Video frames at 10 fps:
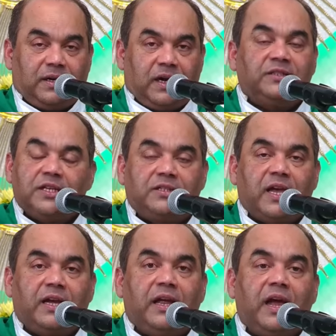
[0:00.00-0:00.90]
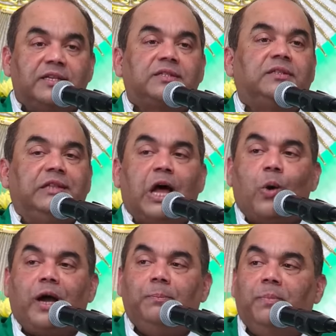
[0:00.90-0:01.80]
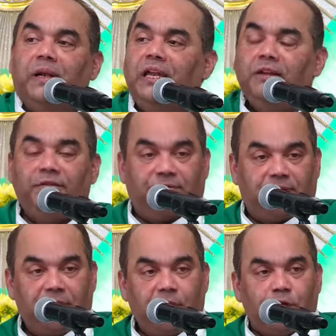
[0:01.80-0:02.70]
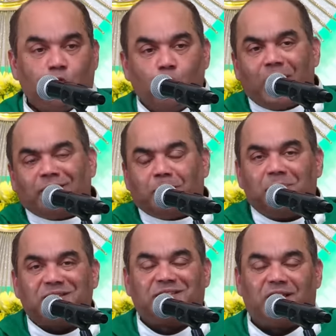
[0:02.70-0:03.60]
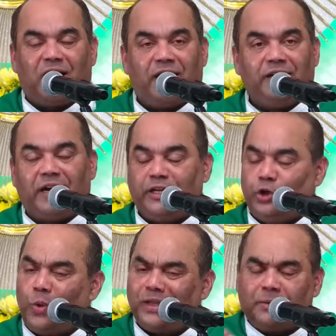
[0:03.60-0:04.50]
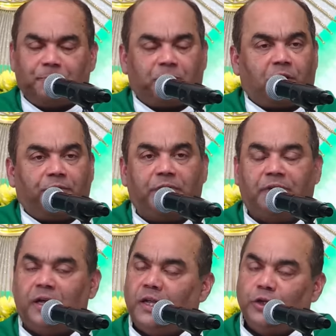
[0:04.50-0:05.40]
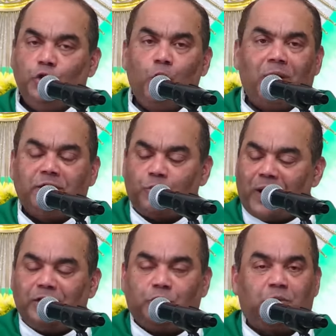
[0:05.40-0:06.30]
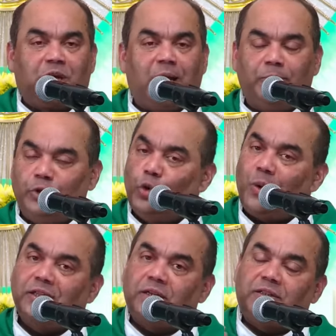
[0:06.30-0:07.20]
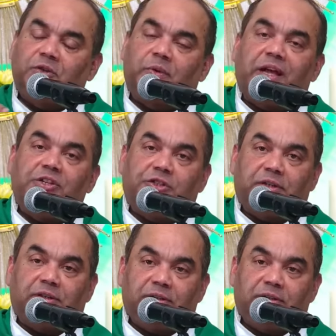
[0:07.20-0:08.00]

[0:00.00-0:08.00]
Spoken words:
And she said, "Yes, now I believe you are the Messiah, you are the prophet, you are the one to come, you are the treasure."